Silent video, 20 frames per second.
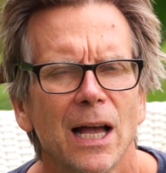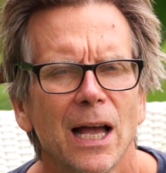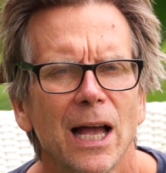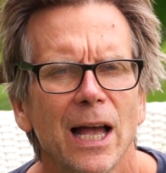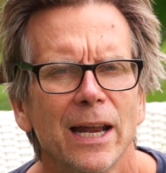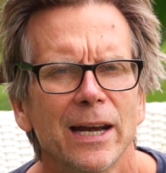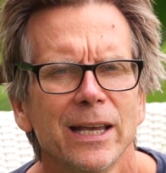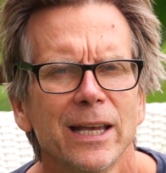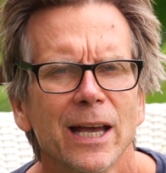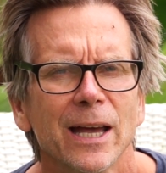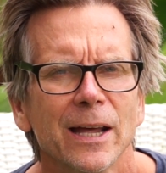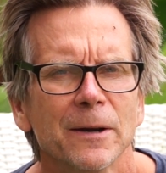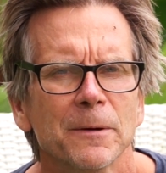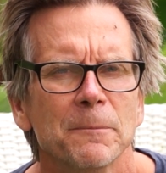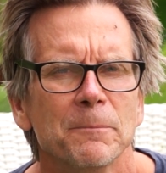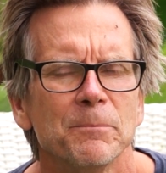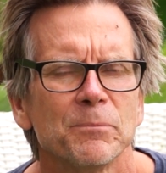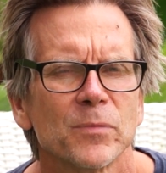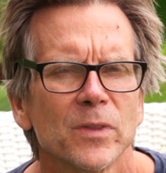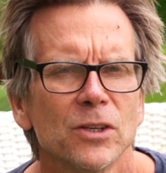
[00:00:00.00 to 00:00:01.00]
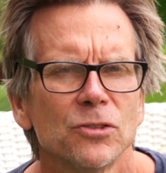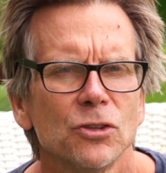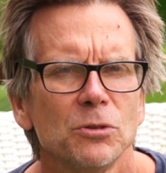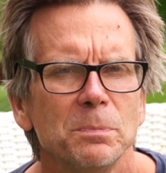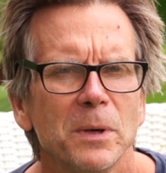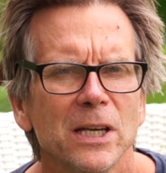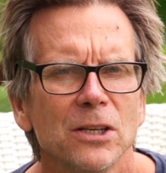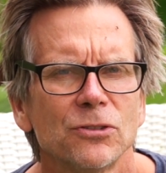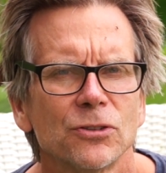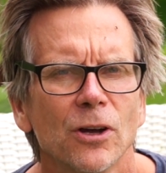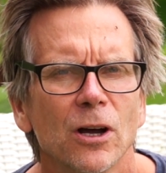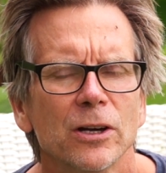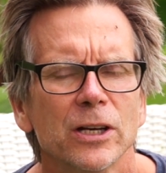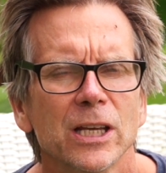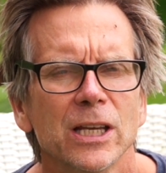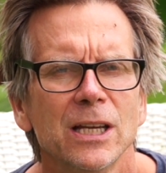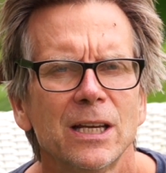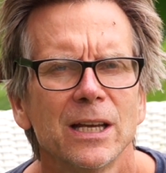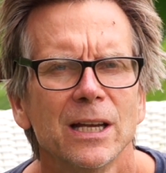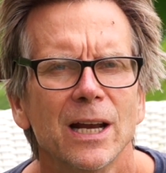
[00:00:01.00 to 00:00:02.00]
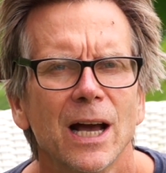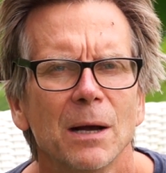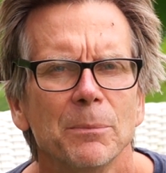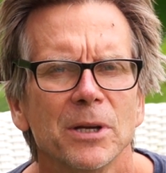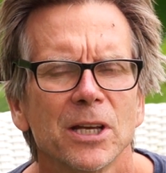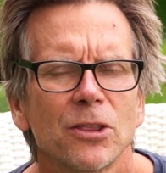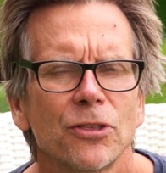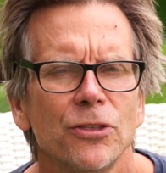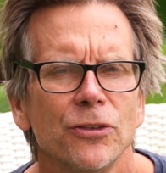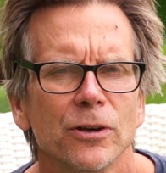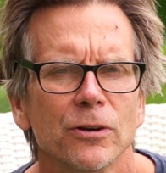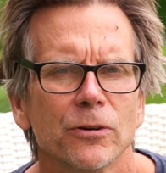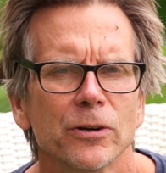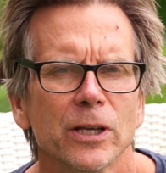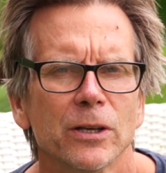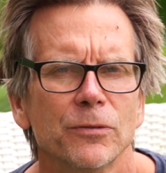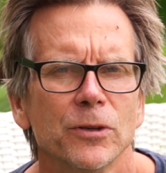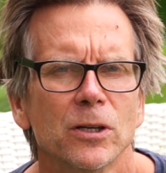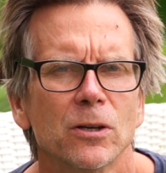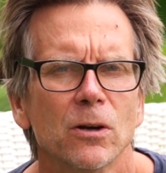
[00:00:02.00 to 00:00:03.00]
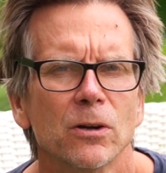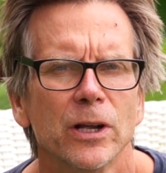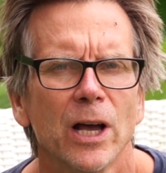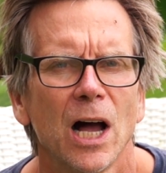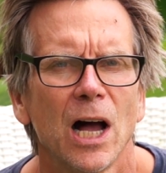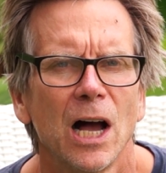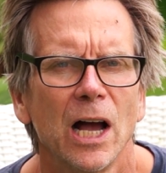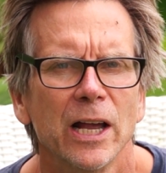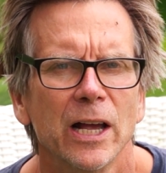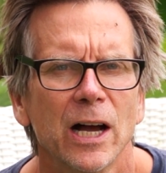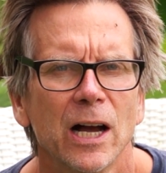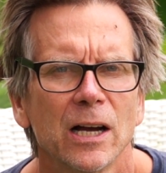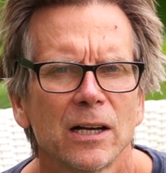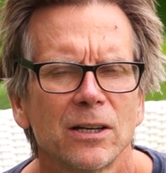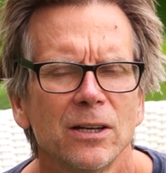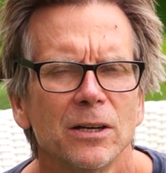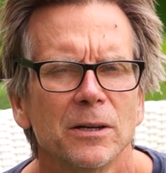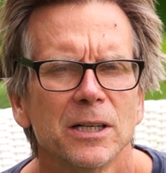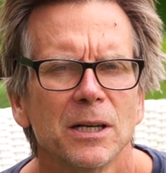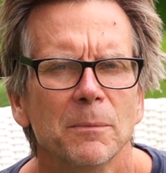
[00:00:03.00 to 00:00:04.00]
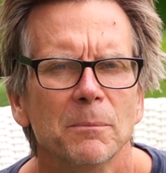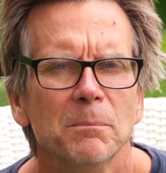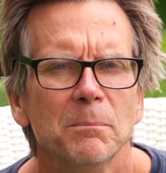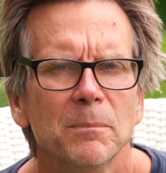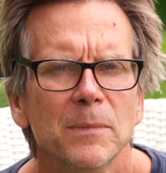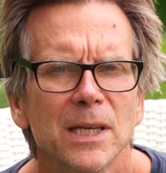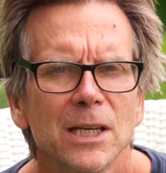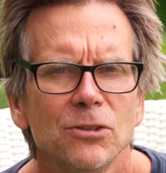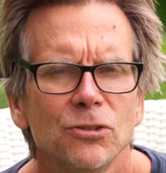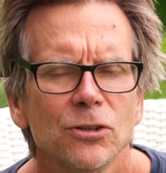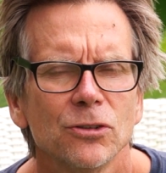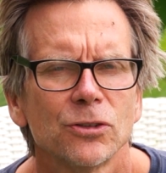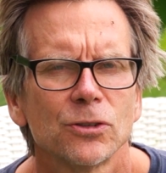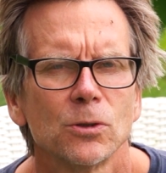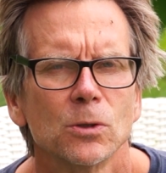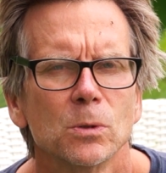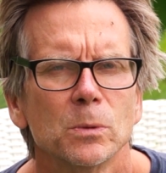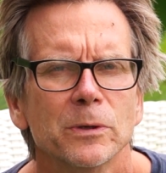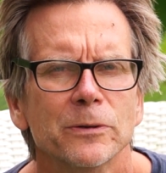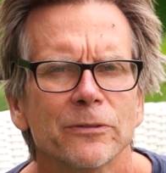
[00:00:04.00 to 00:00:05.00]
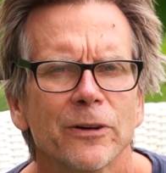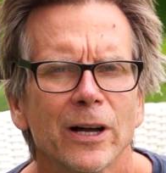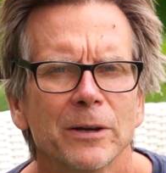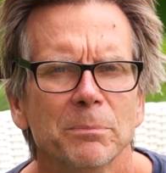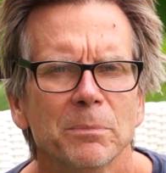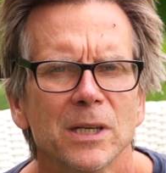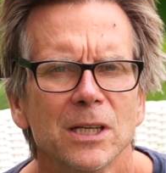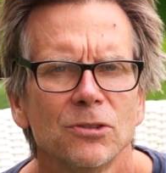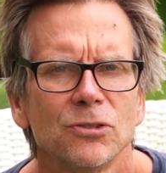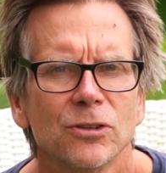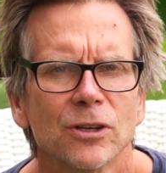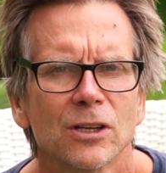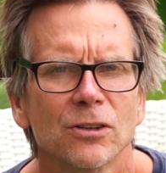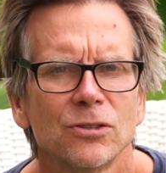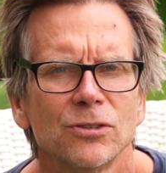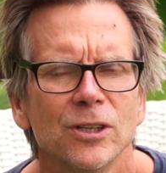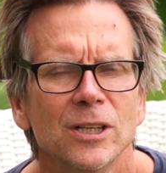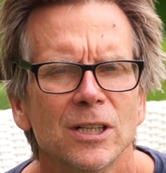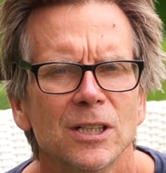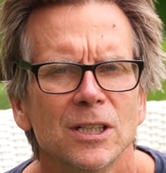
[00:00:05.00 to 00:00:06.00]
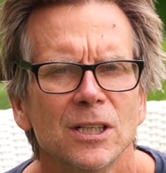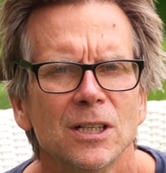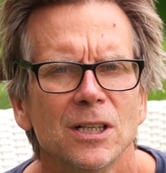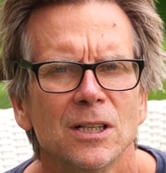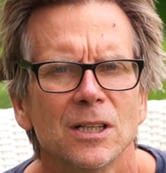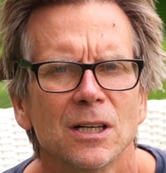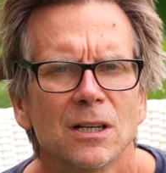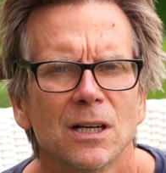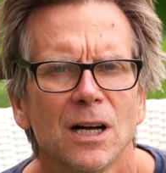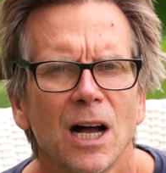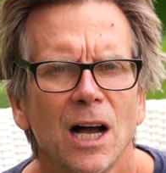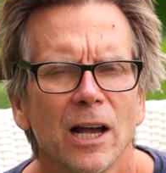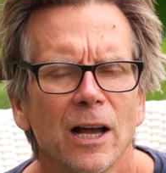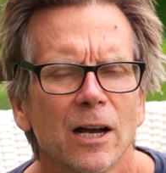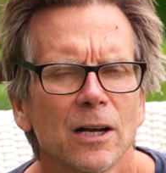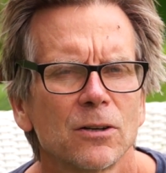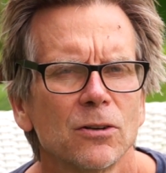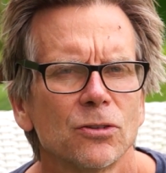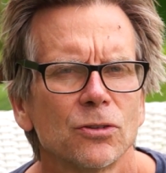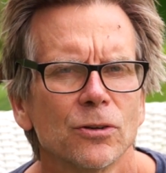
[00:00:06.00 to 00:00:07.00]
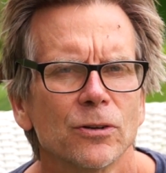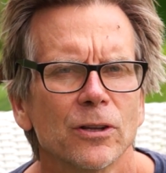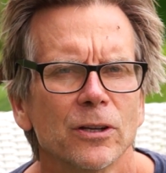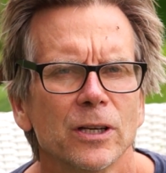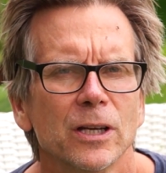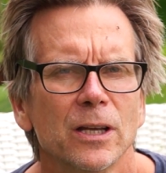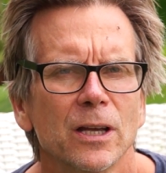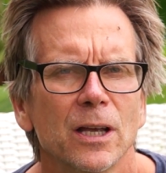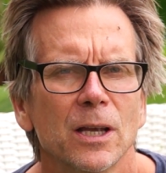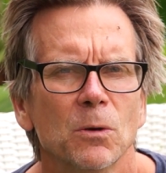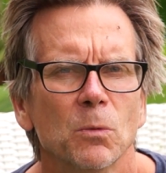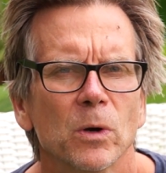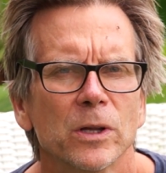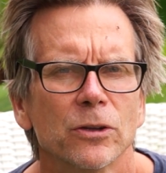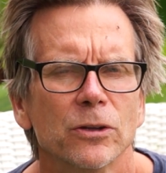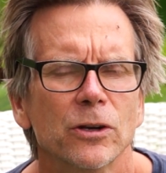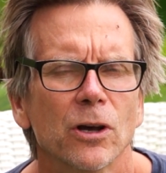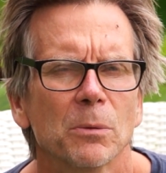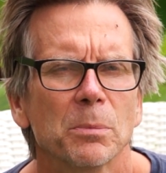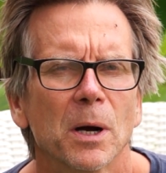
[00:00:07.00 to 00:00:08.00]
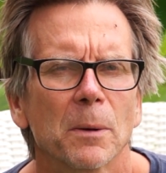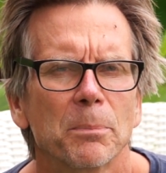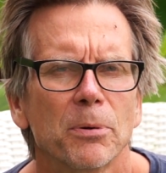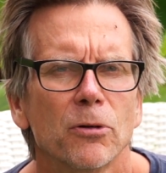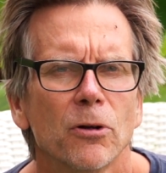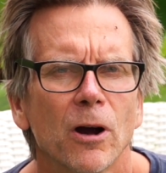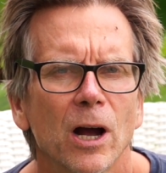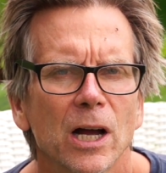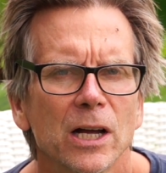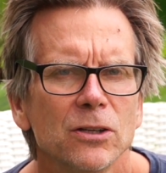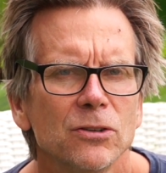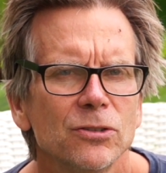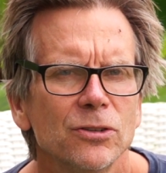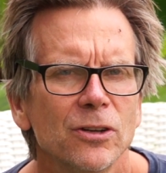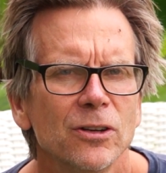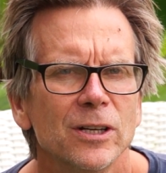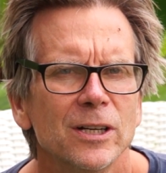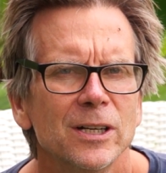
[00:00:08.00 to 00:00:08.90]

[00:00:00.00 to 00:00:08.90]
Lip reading: And again, this is based on economic theory. If you go to Hayek, Mises, Ludwig von Mises, Hayek, certainly he won the Nobel Prize.